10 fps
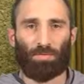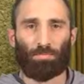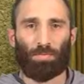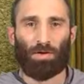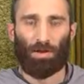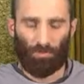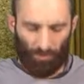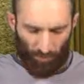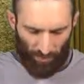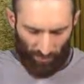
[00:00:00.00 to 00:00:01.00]
But I
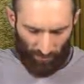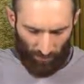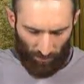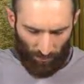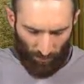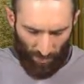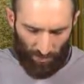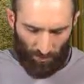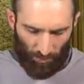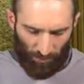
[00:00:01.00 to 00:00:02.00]
respond with
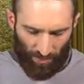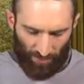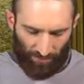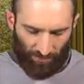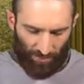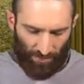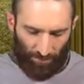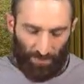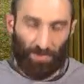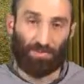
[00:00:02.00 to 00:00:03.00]
radio replies,
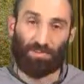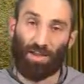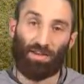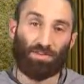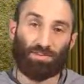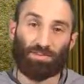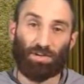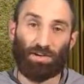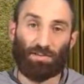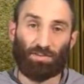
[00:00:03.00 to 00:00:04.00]
and it's not
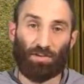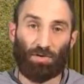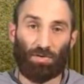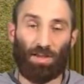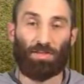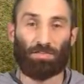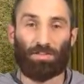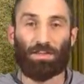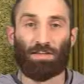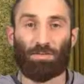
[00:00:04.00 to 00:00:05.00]
necessary to know
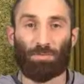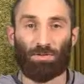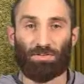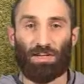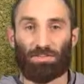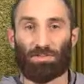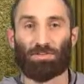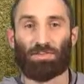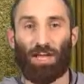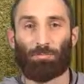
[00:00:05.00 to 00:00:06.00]
everything which nature
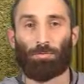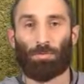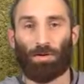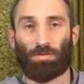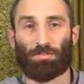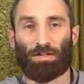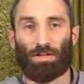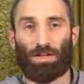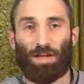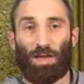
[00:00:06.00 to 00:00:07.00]
is capable of
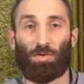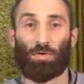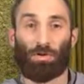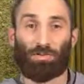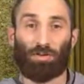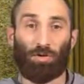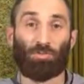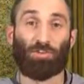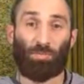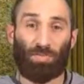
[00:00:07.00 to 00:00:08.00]
in order to know
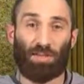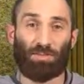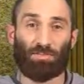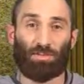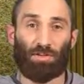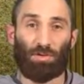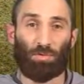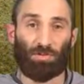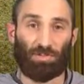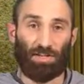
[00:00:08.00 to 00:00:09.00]
some things
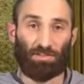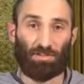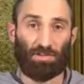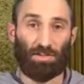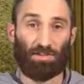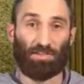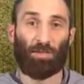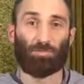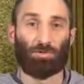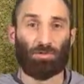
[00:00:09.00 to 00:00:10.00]
which nature is
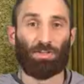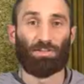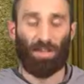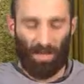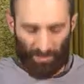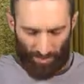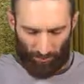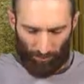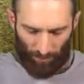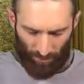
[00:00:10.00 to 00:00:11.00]
absolutely not
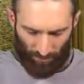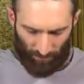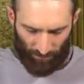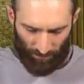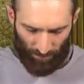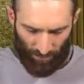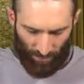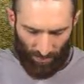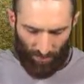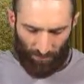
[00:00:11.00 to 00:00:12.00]
capable of.
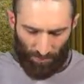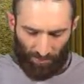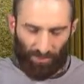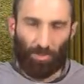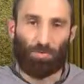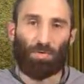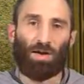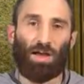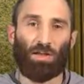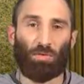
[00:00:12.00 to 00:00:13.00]
For example,
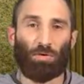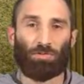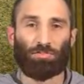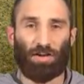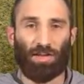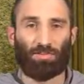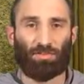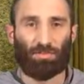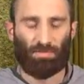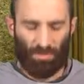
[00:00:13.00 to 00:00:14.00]
at Lourdes,
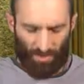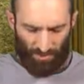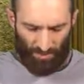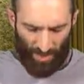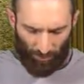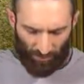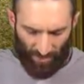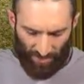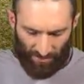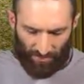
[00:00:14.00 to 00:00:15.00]
France, the
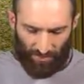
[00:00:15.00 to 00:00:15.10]
application